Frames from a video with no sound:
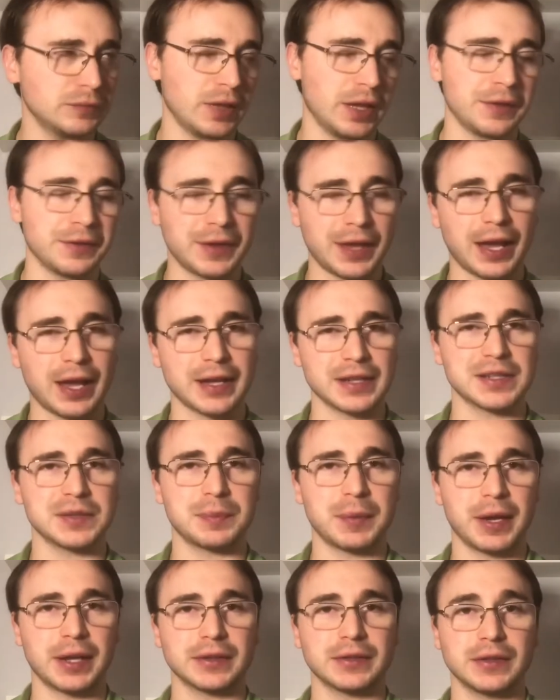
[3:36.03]
in that
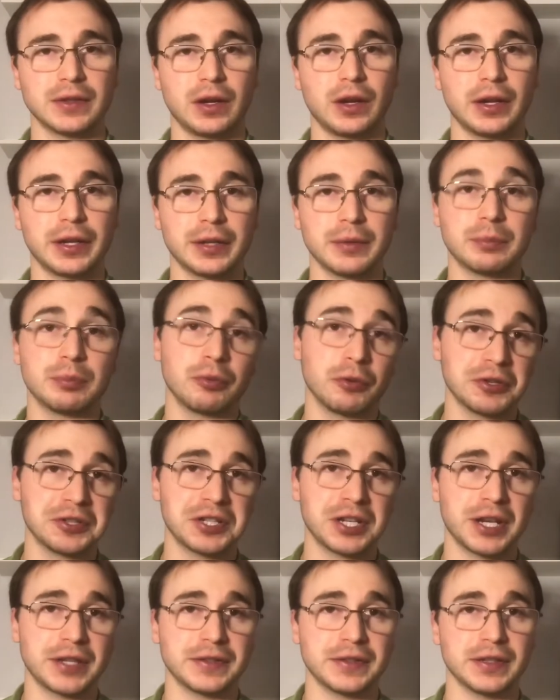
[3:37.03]
aspect, I
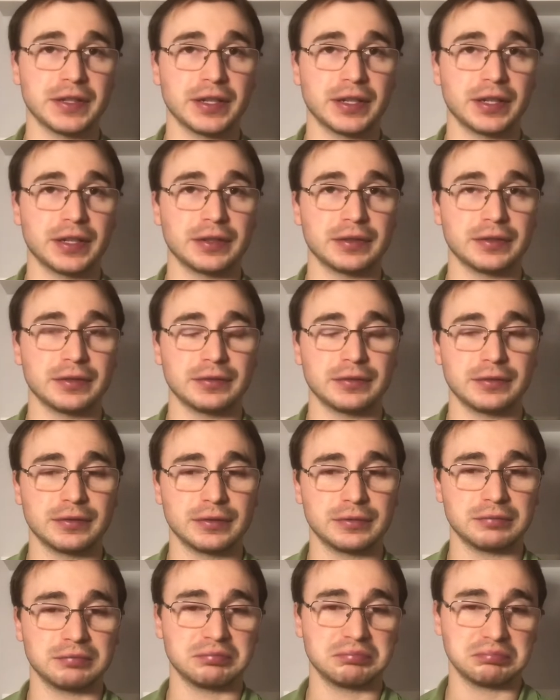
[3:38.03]
appreciated it
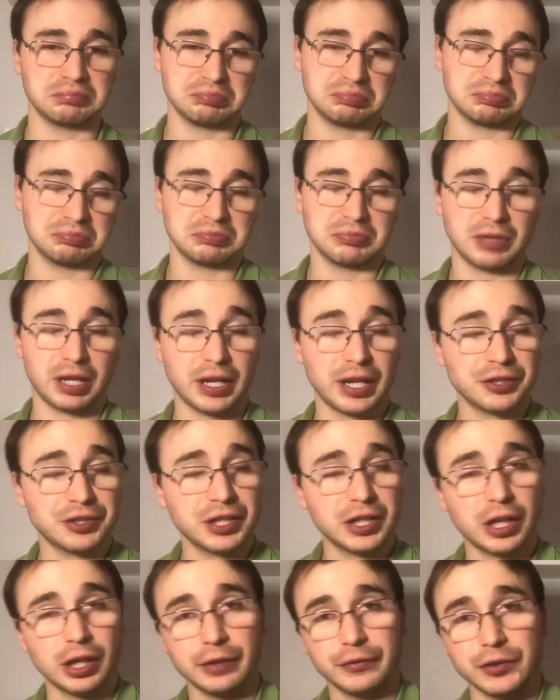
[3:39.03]
and actually
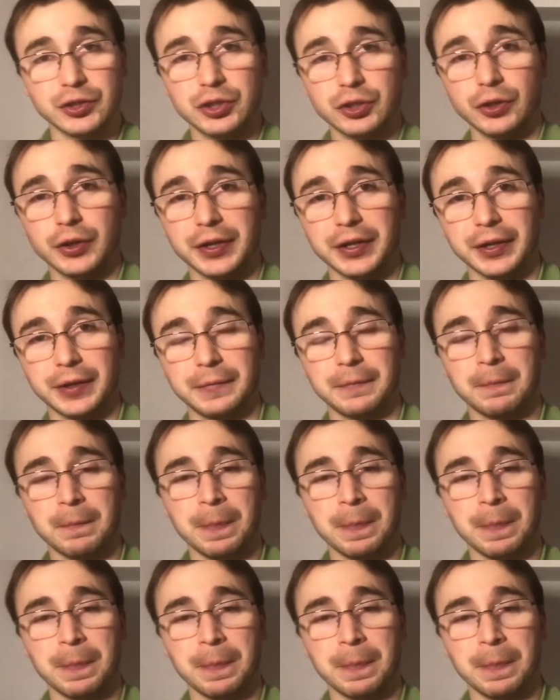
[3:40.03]
kind of enjoyed it.